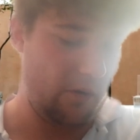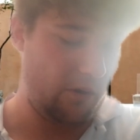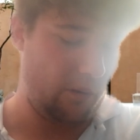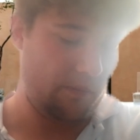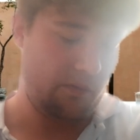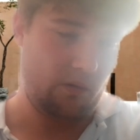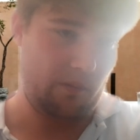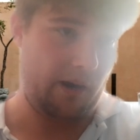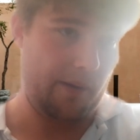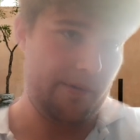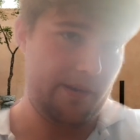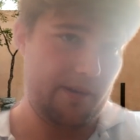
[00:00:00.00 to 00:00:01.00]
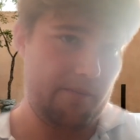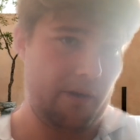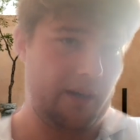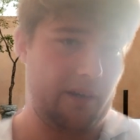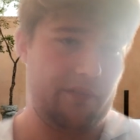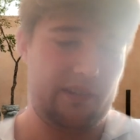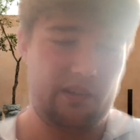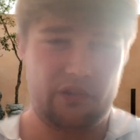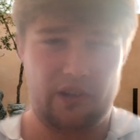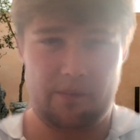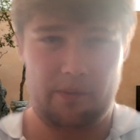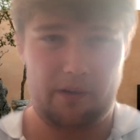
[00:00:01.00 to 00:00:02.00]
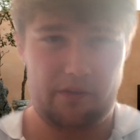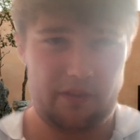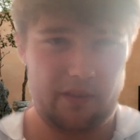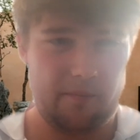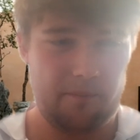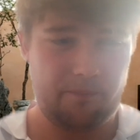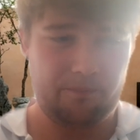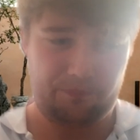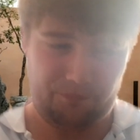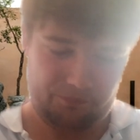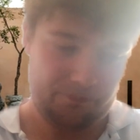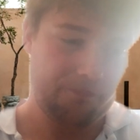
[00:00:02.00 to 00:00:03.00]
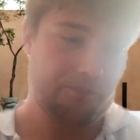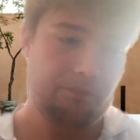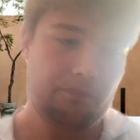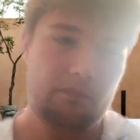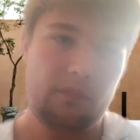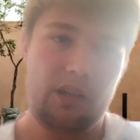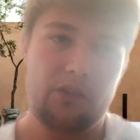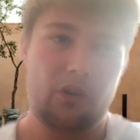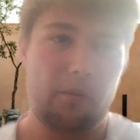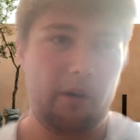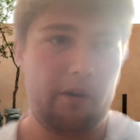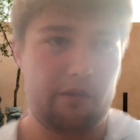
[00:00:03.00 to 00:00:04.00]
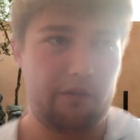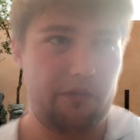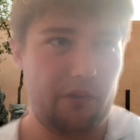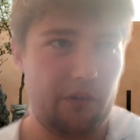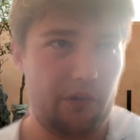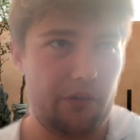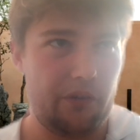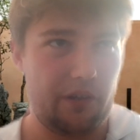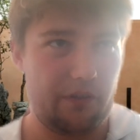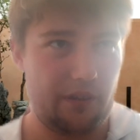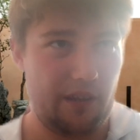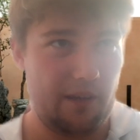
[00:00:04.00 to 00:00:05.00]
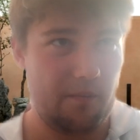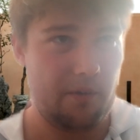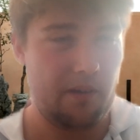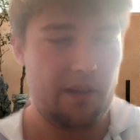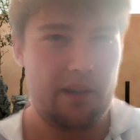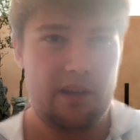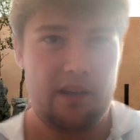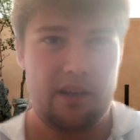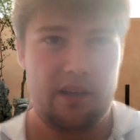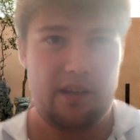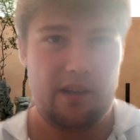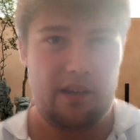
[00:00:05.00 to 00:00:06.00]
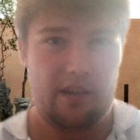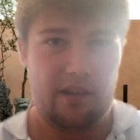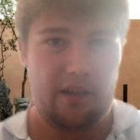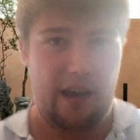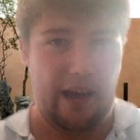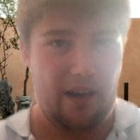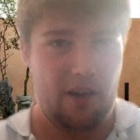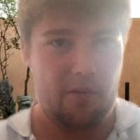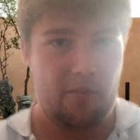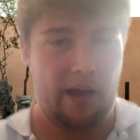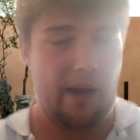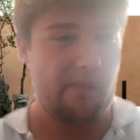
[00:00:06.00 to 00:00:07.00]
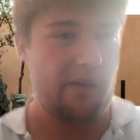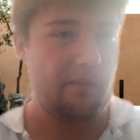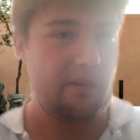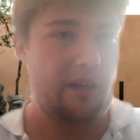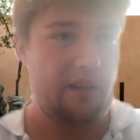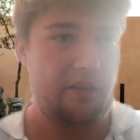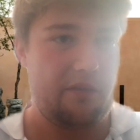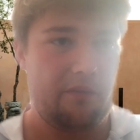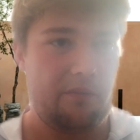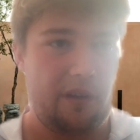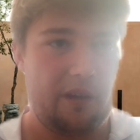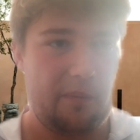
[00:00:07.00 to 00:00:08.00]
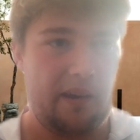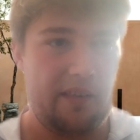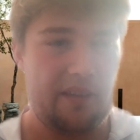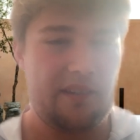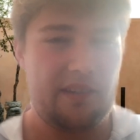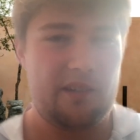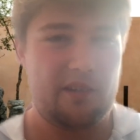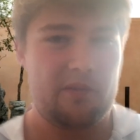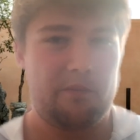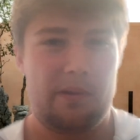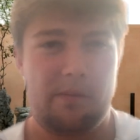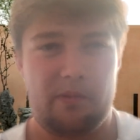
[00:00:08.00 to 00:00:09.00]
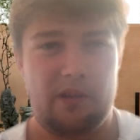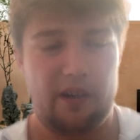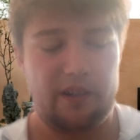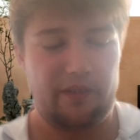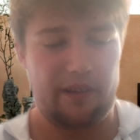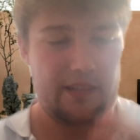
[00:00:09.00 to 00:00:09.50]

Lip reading: top 4 in my opinion, but I don't think they'll sign both of them. So I'm going for 6th for them, and I hope Amorim kind of does better this season, because United fans